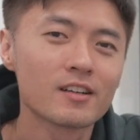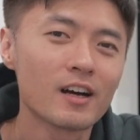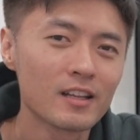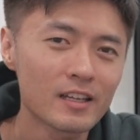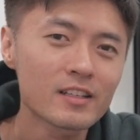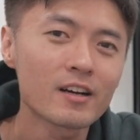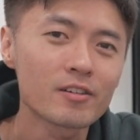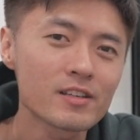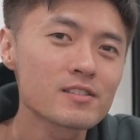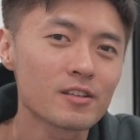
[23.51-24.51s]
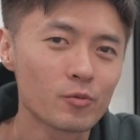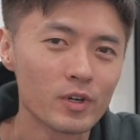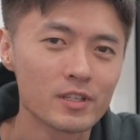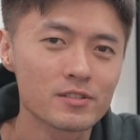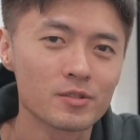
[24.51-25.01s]
I liked how easy it
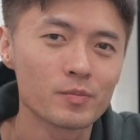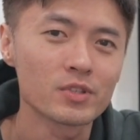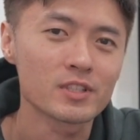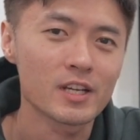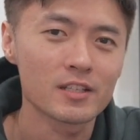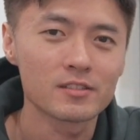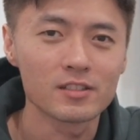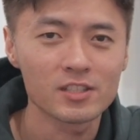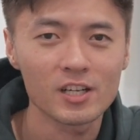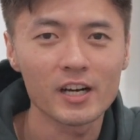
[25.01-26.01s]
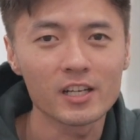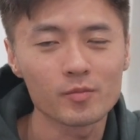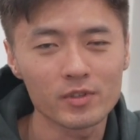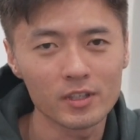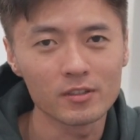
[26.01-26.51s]
was to put together the TR8
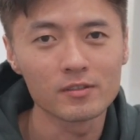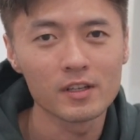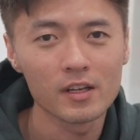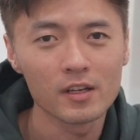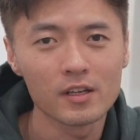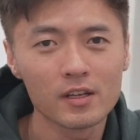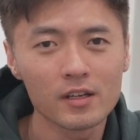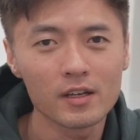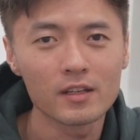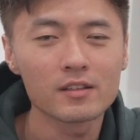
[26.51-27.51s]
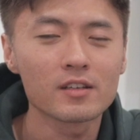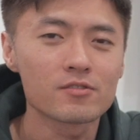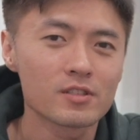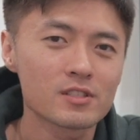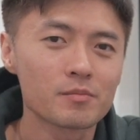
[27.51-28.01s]
Pro, and the
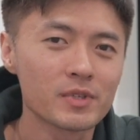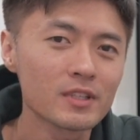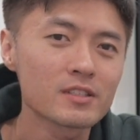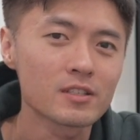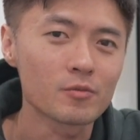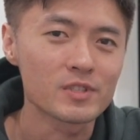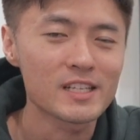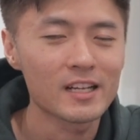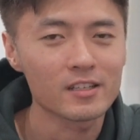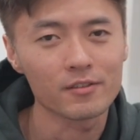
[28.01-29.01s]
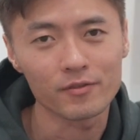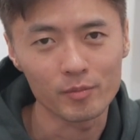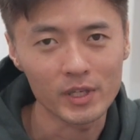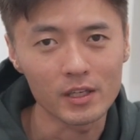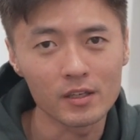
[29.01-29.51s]
adjustability was adequate for
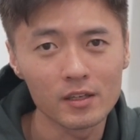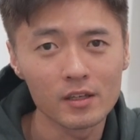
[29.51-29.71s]
me.